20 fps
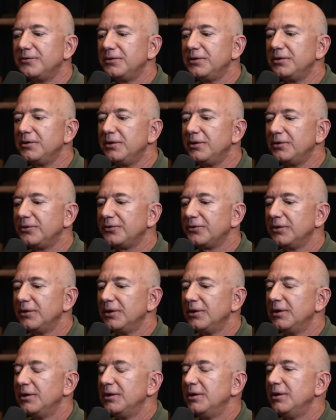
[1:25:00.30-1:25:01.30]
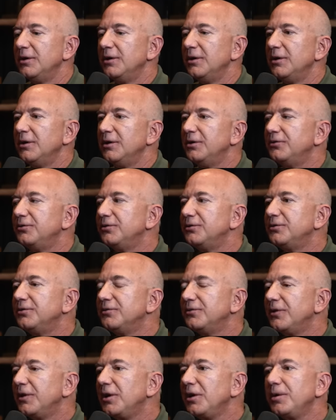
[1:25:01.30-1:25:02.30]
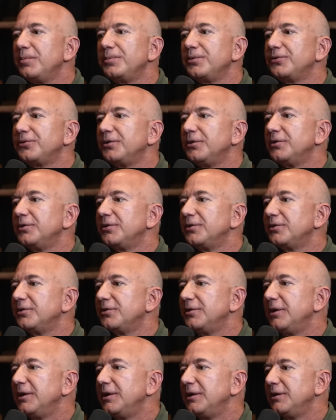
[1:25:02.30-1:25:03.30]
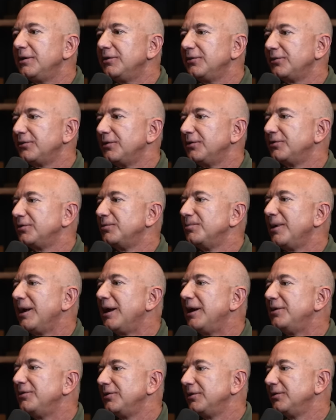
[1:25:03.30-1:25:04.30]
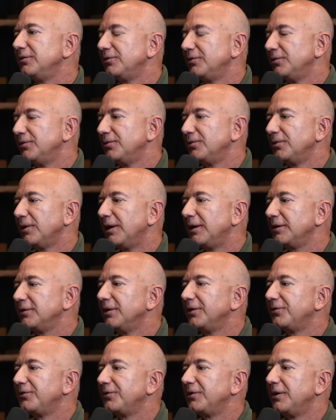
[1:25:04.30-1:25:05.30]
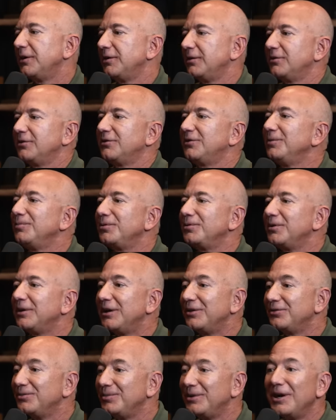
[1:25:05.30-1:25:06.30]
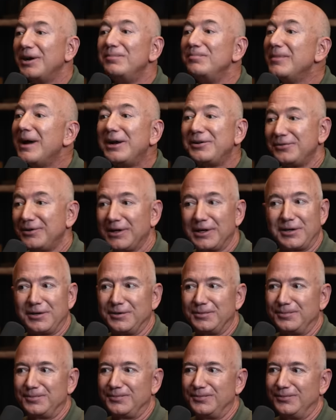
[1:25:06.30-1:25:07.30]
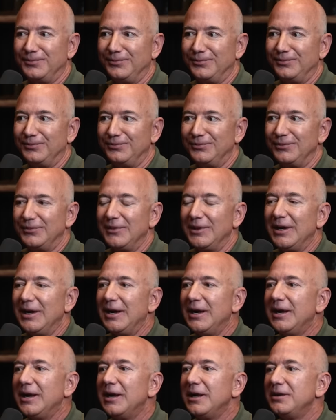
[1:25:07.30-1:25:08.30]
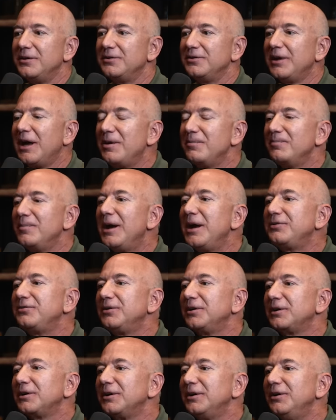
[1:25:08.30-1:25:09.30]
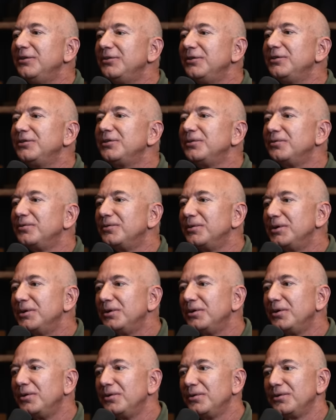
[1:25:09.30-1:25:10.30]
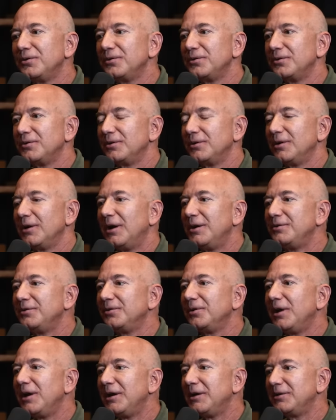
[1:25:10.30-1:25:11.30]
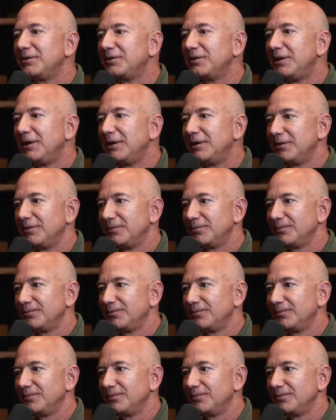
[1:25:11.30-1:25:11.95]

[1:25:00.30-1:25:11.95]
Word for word: of years, is you develop certain things that you're managing to. Like, let's say the typical case would be a metric. And that metric isn't the real underlying thing.